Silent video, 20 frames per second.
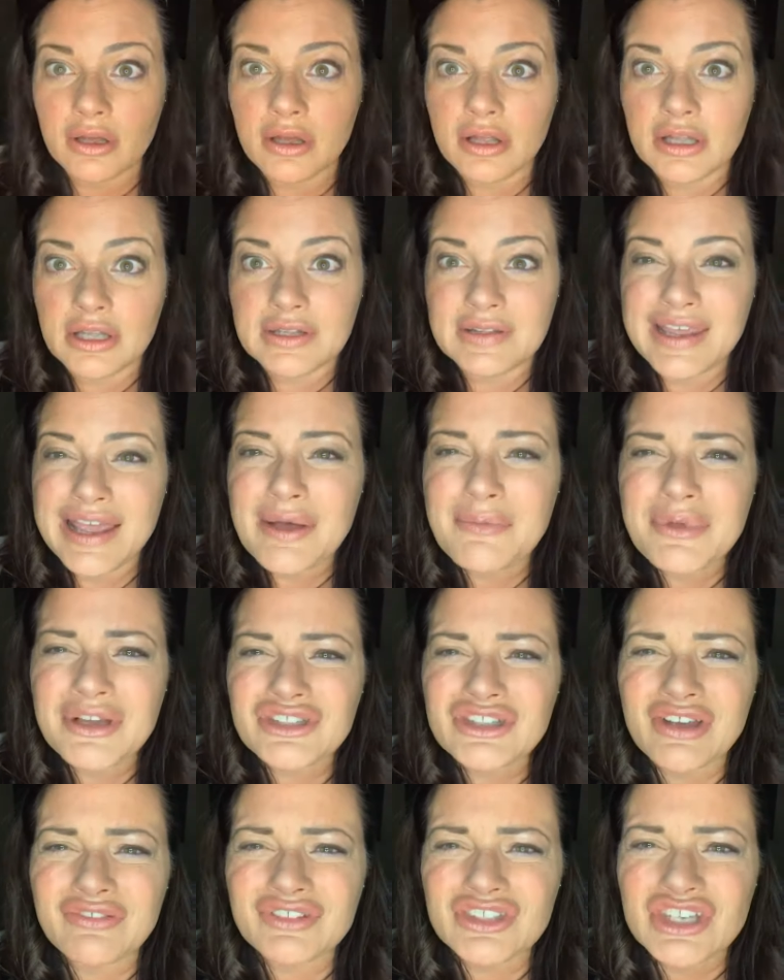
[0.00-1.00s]
Let's see how much
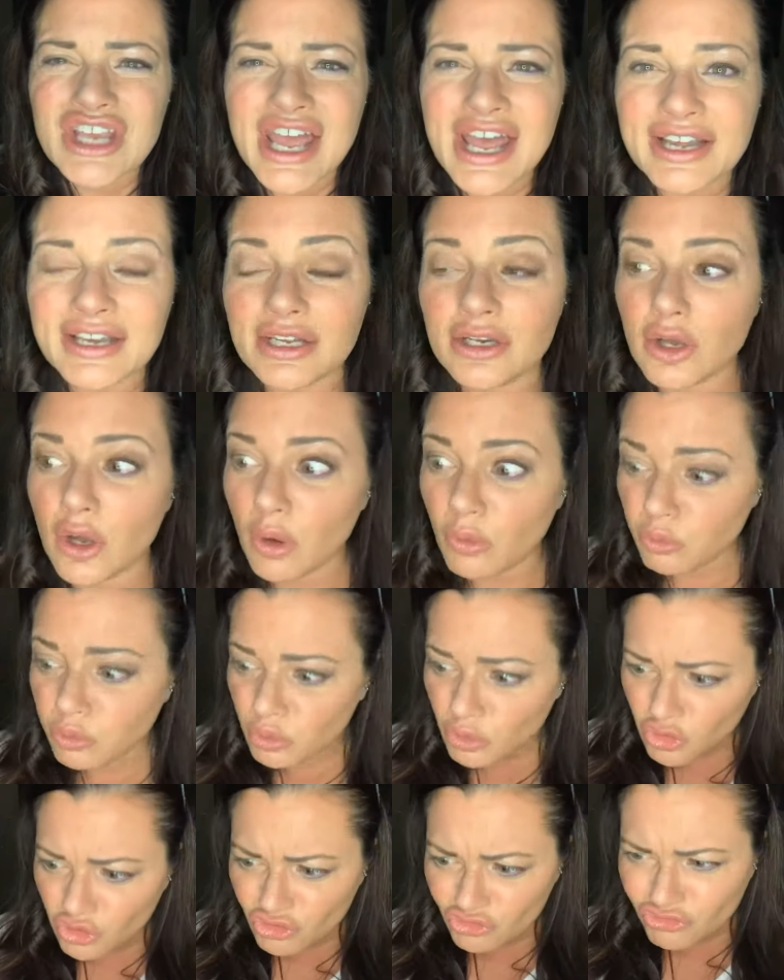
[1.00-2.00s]
I've chatted. Oh,
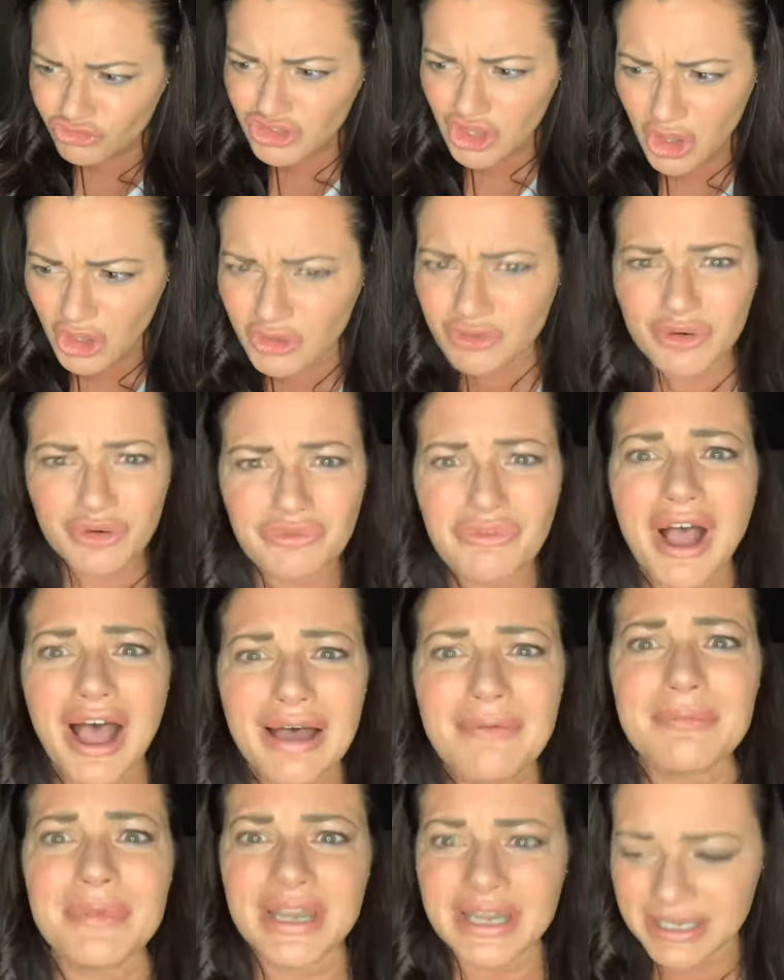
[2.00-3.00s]
talked for
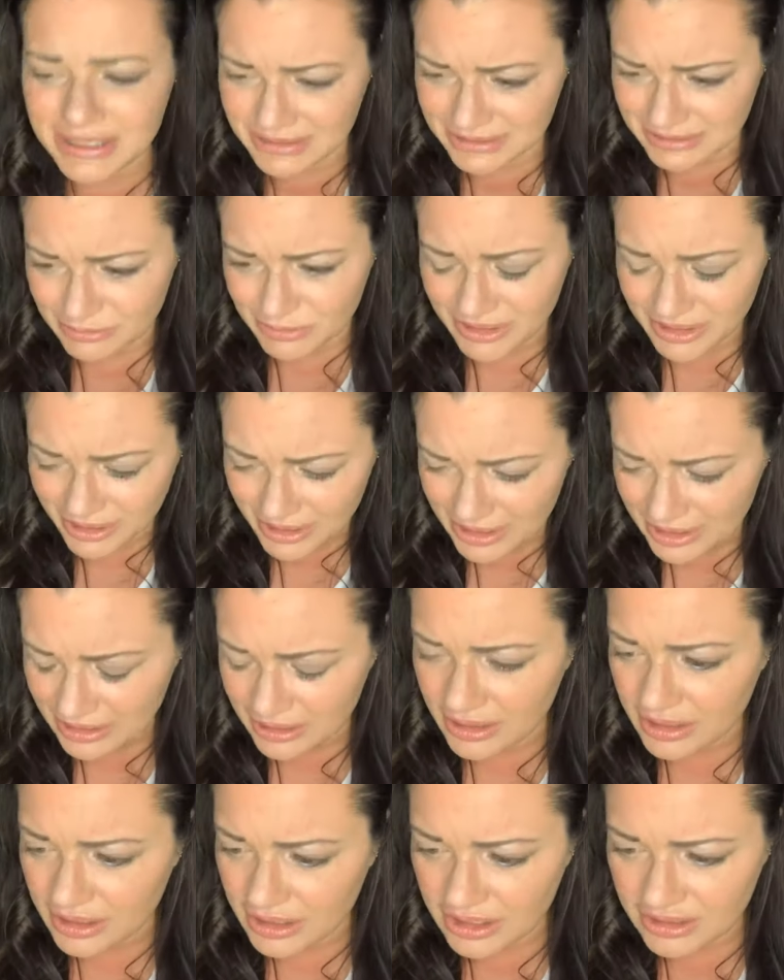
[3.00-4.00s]
five minutes, really?
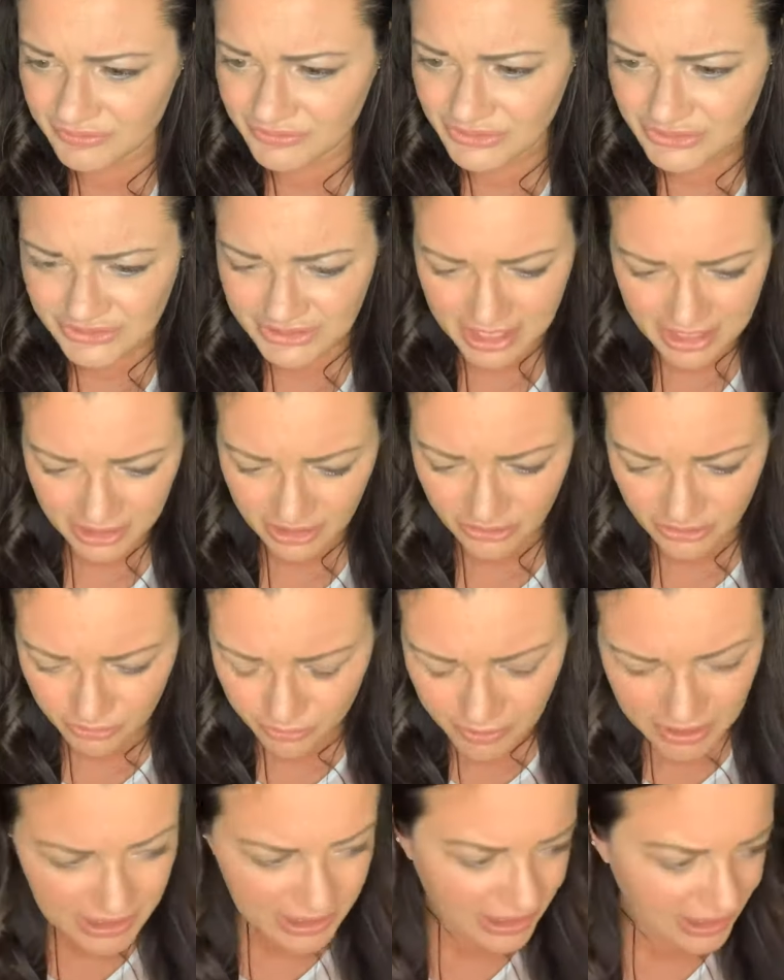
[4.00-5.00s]
It feels like
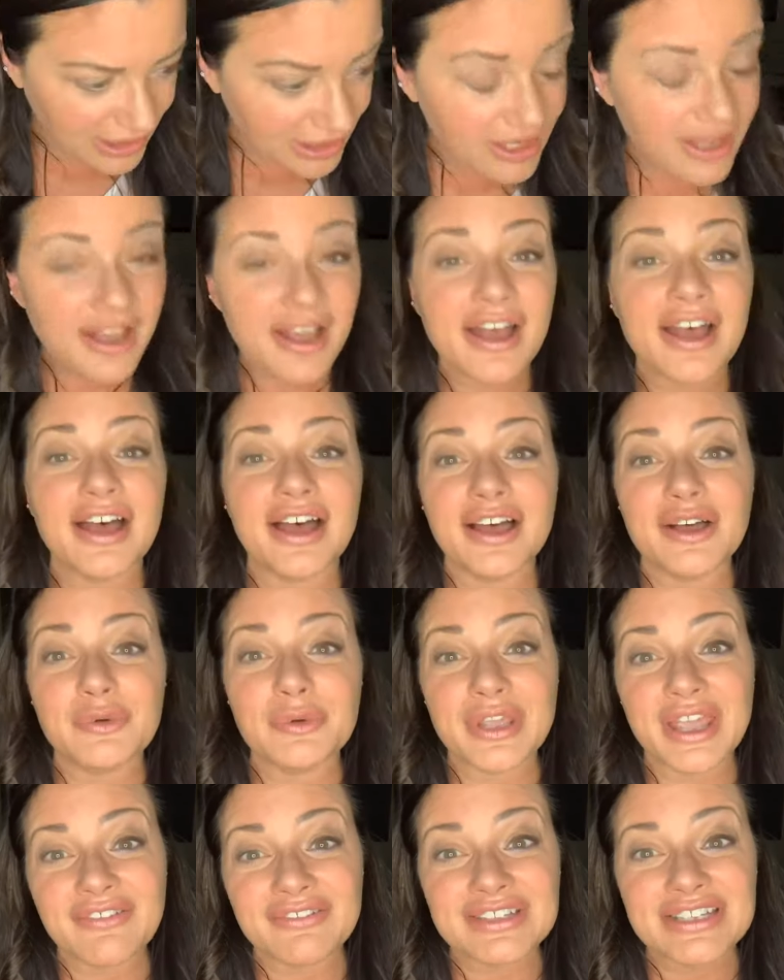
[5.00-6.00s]
three. Uh, we
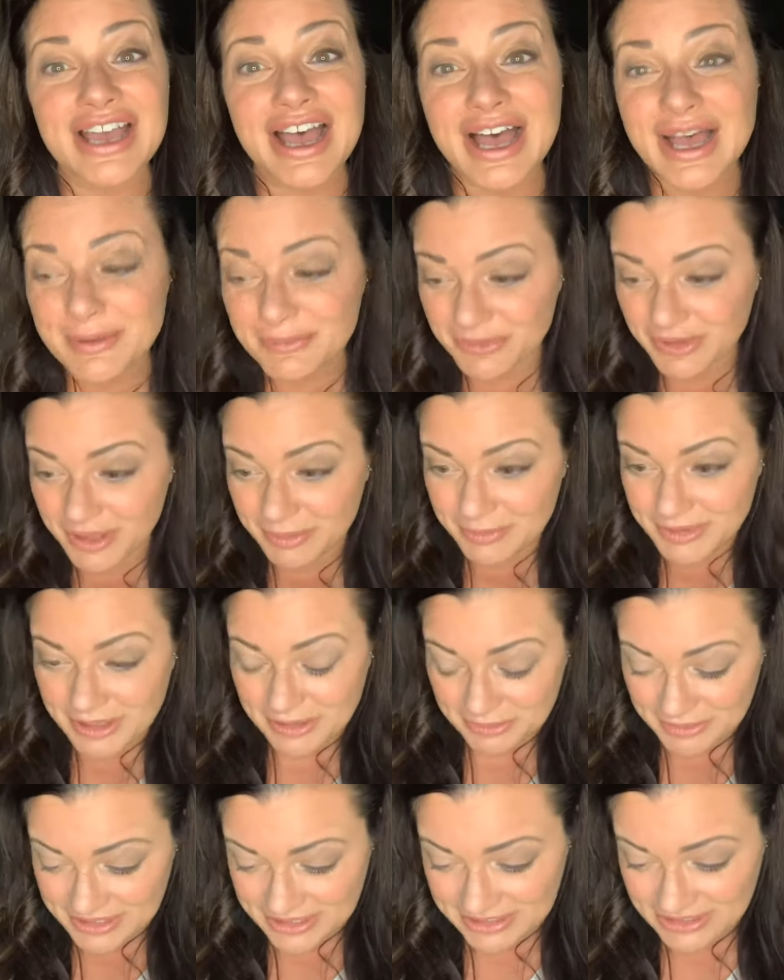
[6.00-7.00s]
have a time limit
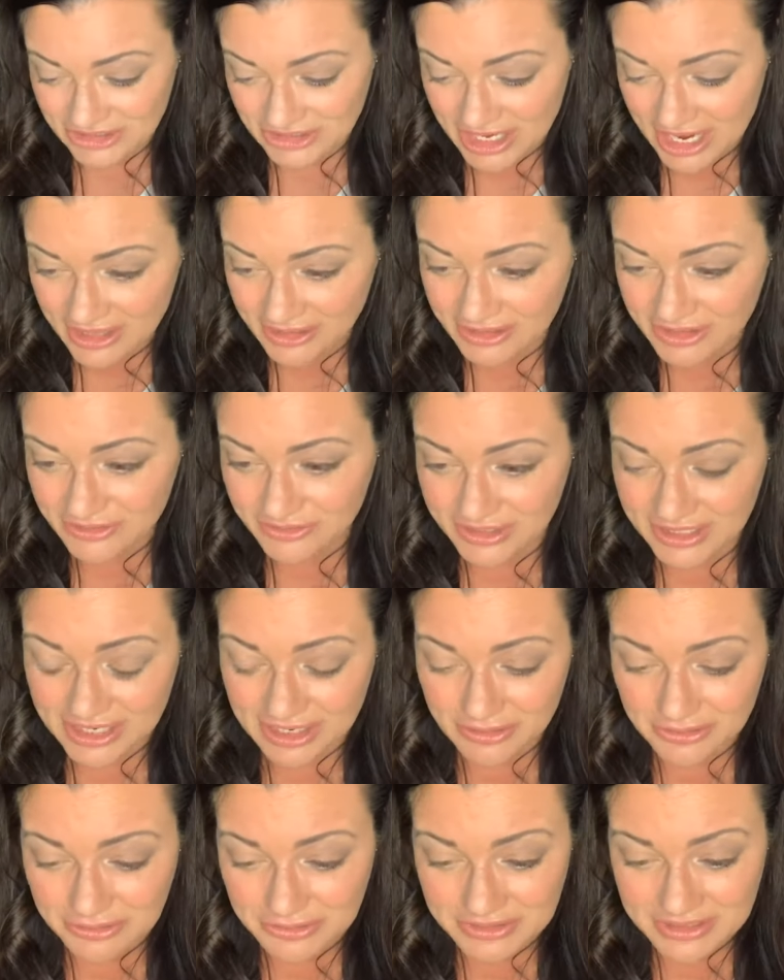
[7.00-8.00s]
with these challenge
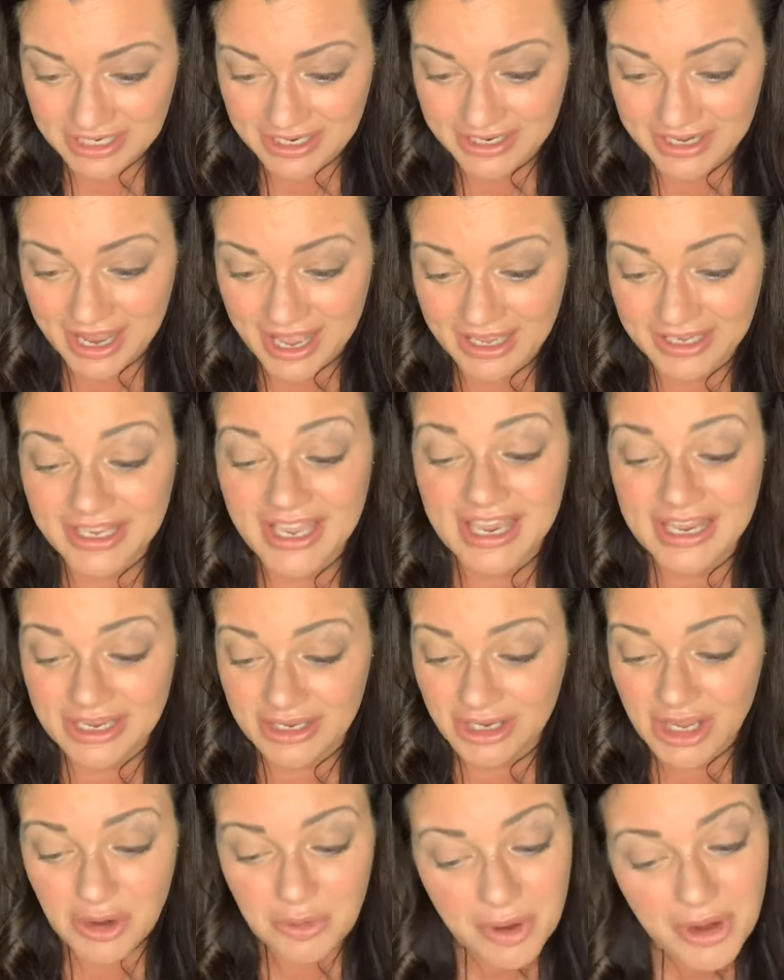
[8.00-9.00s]
videos, and I
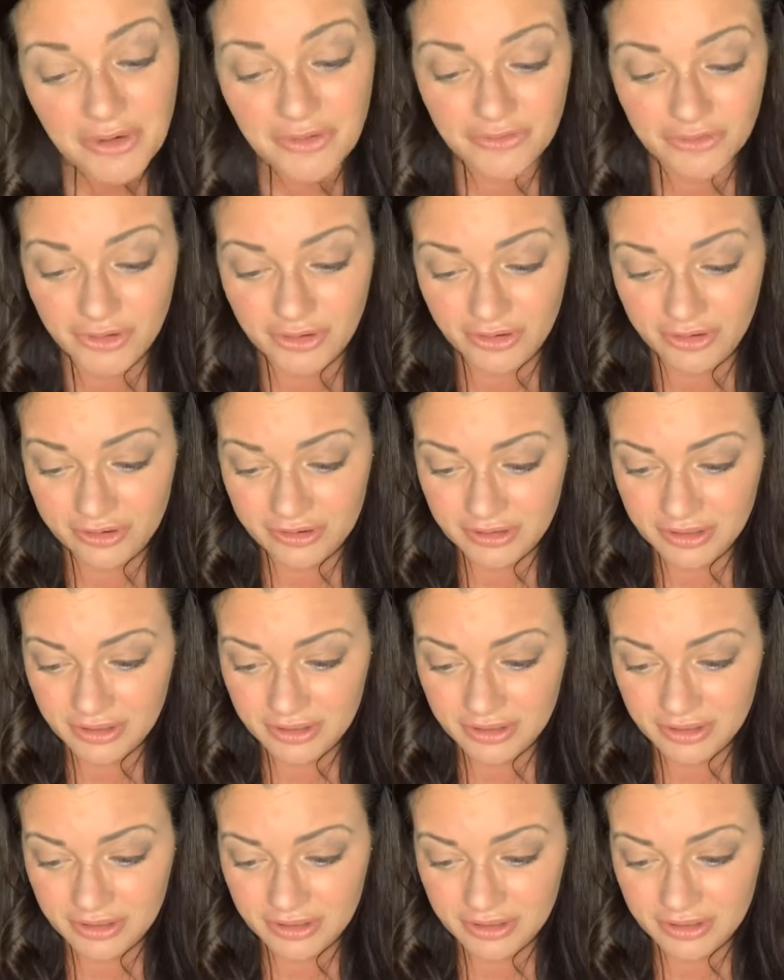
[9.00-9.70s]
can't go over.